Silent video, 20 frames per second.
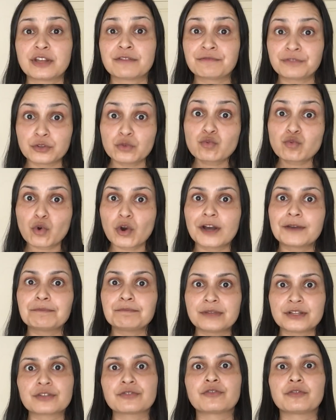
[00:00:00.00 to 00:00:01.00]
If you want
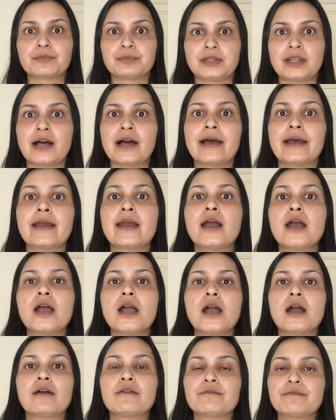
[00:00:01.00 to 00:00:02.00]
me to reply
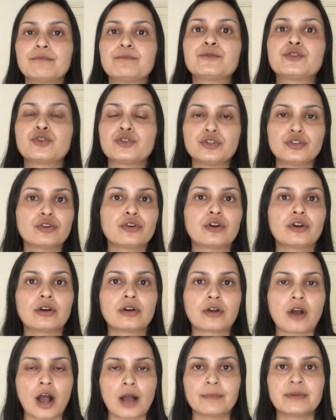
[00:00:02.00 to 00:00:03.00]
to
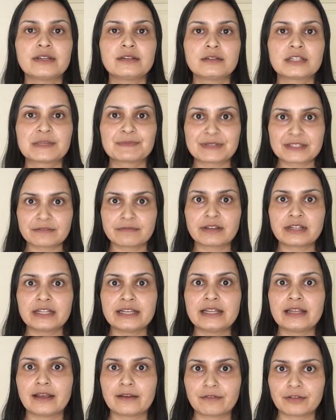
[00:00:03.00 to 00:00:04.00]
your comment
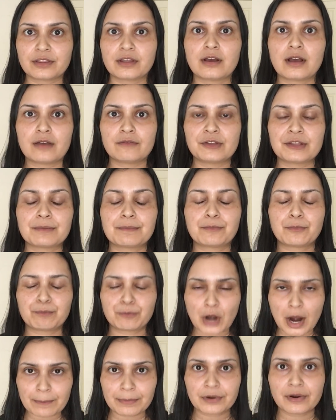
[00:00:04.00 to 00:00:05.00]
specifically, like with a with a
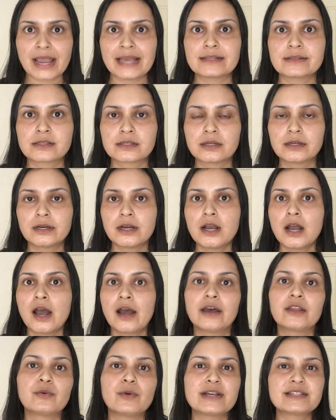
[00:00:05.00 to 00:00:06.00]
proper answer.
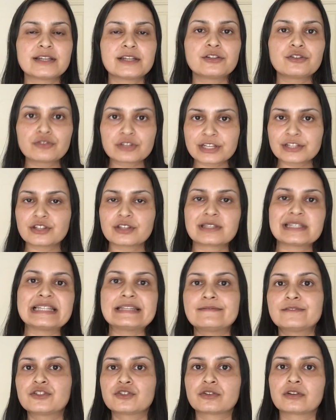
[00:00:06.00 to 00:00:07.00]
Otherwise, I usually just
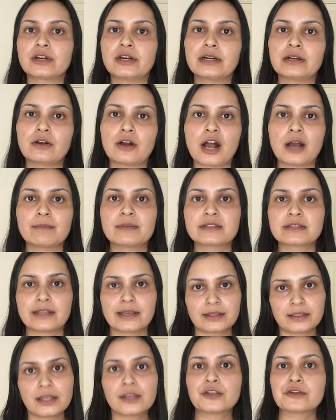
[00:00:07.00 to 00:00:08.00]
leave generic comments
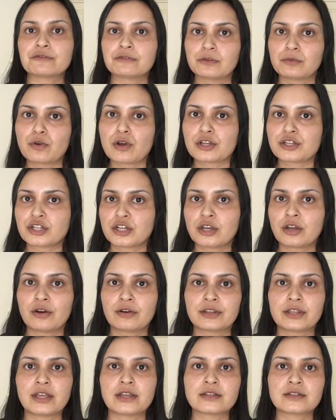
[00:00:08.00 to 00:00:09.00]
like "Thank you for watching"
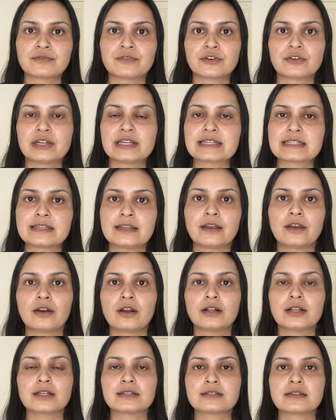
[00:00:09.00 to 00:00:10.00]
or "Thanks for listening" and
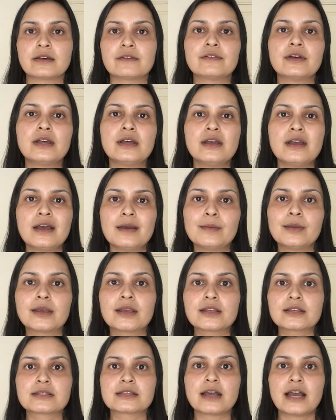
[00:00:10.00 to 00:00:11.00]
all that stuff,
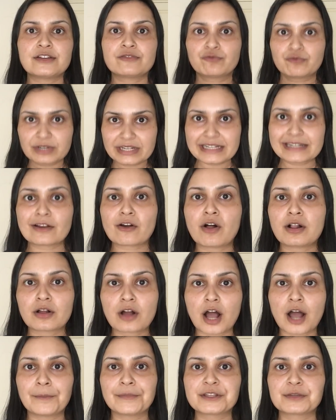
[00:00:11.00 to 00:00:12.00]
because I read all
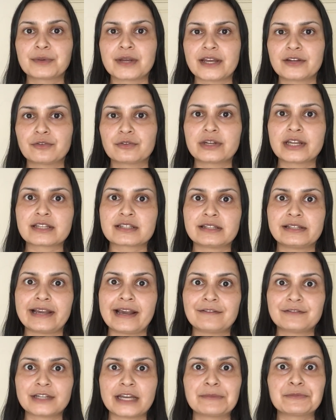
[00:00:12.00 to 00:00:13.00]
comments, but I don't necessarily
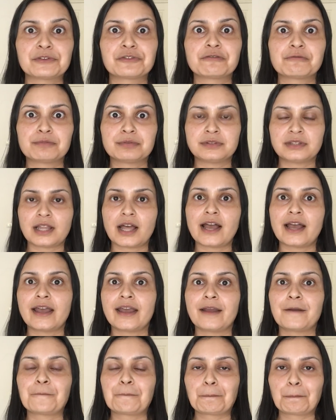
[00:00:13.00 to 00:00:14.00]
have time to
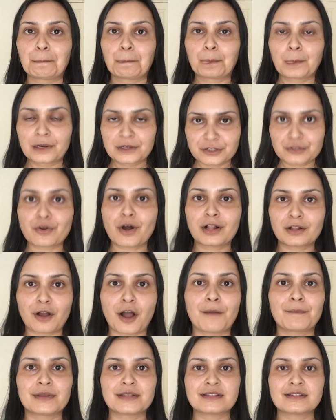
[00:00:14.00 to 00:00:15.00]
reply to all
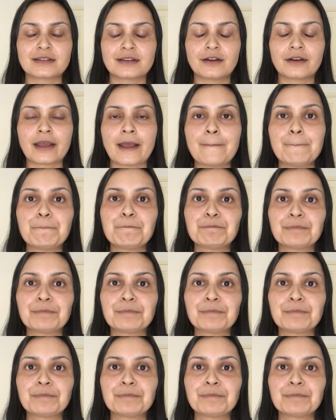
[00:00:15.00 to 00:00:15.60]
comments. Okay.